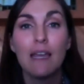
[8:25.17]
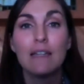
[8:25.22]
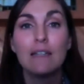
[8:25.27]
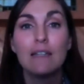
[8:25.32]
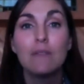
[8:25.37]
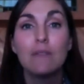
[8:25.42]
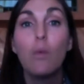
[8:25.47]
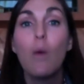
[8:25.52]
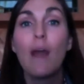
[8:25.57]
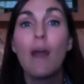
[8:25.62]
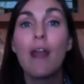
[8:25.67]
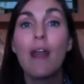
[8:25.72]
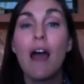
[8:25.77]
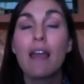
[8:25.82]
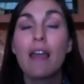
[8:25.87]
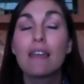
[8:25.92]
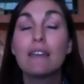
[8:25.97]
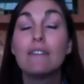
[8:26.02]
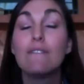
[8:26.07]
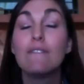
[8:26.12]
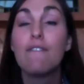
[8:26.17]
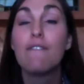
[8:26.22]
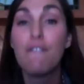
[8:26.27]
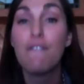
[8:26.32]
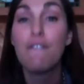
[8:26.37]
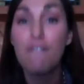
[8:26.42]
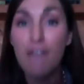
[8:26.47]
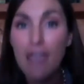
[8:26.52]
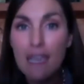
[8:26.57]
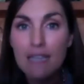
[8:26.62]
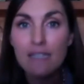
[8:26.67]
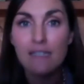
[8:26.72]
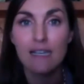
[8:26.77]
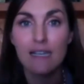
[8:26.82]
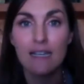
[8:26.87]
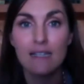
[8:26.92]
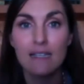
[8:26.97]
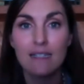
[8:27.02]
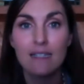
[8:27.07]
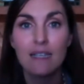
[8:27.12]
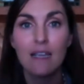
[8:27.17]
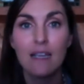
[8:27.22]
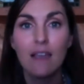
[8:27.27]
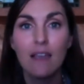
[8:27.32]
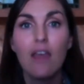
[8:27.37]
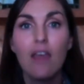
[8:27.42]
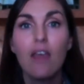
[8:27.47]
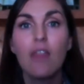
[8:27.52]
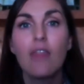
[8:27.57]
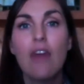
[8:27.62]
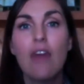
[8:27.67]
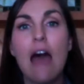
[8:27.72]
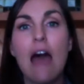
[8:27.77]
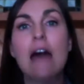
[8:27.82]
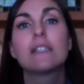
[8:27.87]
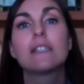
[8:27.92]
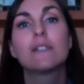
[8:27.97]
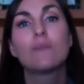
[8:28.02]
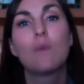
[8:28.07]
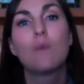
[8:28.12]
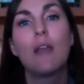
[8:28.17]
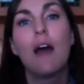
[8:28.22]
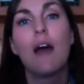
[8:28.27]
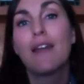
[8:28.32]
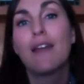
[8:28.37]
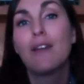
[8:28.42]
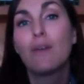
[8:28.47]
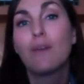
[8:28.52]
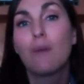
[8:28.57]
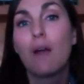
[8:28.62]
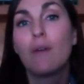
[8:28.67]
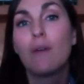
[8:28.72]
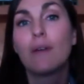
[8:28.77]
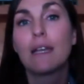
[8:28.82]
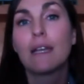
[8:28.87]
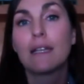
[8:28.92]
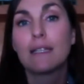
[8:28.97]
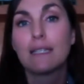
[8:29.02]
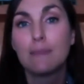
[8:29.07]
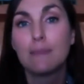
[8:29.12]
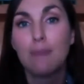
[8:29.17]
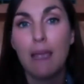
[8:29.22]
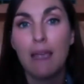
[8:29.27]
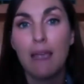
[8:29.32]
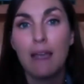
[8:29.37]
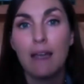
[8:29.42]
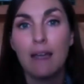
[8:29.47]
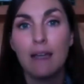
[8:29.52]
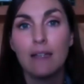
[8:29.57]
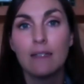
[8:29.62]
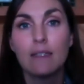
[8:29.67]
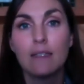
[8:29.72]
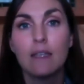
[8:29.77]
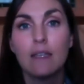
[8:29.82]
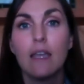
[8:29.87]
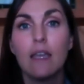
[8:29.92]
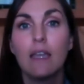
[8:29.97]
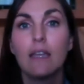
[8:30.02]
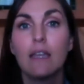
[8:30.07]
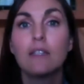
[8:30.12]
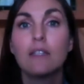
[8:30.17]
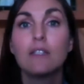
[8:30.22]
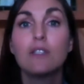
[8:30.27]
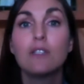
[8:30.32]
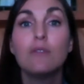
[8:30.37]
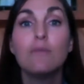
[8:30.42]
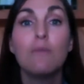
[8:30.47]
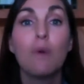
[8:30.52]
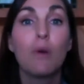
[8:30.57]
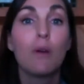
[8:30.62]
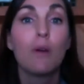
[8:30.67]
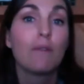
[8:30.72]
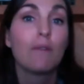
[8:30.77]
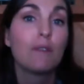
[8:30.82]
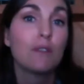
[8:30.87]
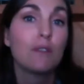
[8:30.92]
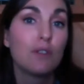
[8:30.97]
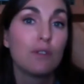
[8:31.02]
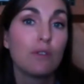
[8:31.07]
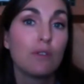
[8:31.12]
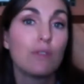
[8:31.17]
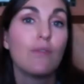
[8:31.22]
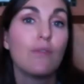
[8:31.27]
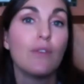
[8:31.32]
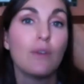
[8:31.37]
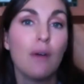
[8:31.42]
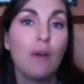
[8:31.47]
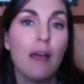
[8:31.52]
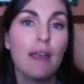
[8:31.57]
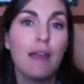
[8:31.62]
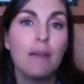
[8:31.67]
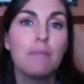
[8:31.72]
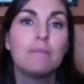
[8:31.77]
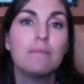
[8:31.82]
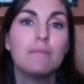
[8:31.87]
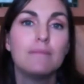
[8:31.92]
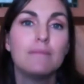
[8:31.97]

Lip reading: And when I can face it, that's when I grow and expand into more of the truth of who I am.